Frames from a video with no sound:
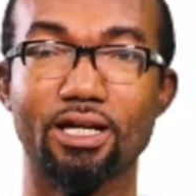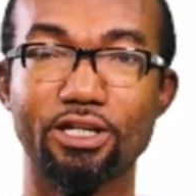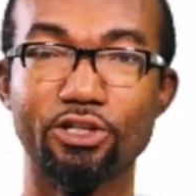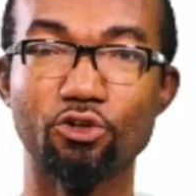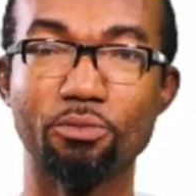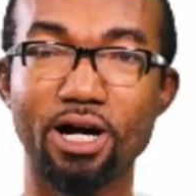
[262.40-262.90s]

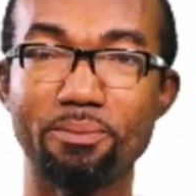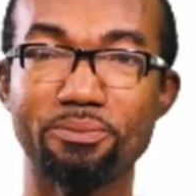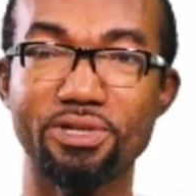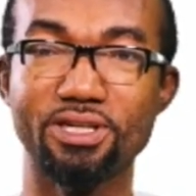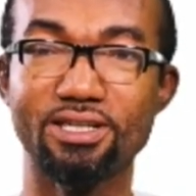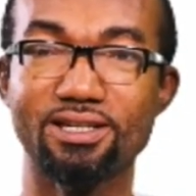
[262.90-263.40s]
Human
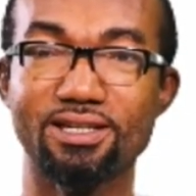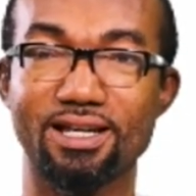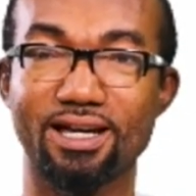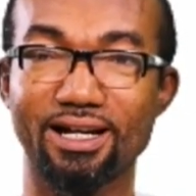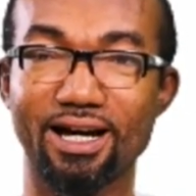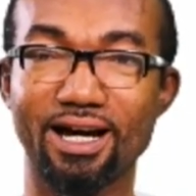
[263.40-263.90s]
beings
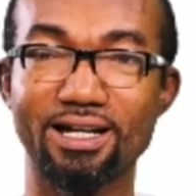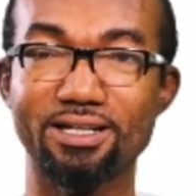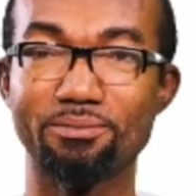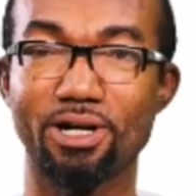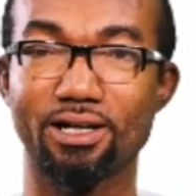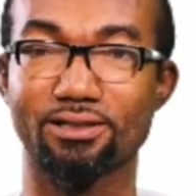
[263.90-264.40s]
and
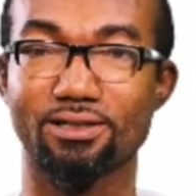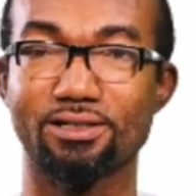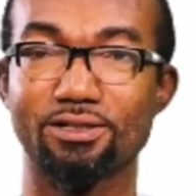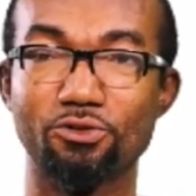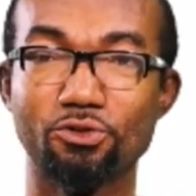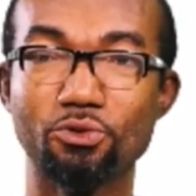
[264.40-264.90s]
animals
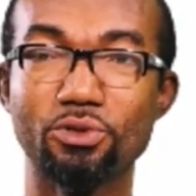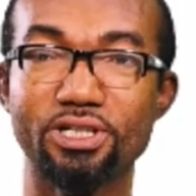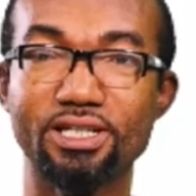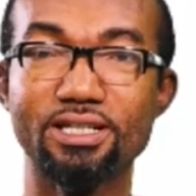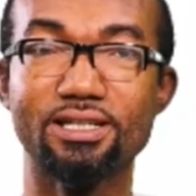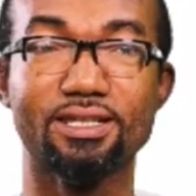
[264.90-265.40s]
do
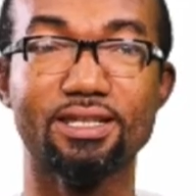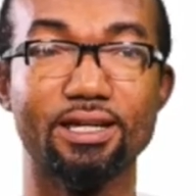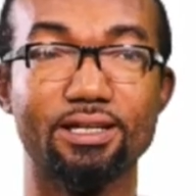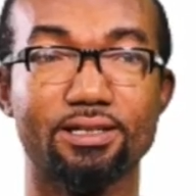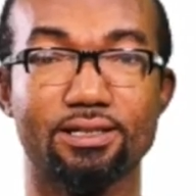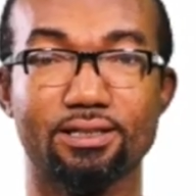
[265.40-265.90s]
these
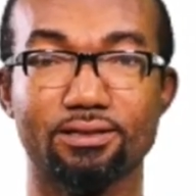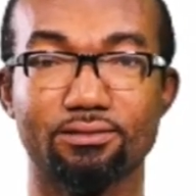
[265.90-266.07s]
things.